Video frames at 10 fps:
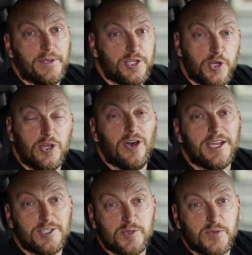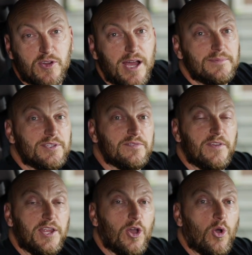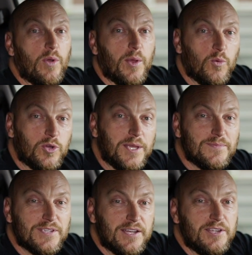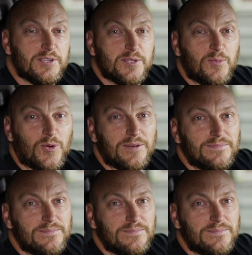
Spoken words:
Make sure you like and subscribe to this video, and we'll keep sending you some more.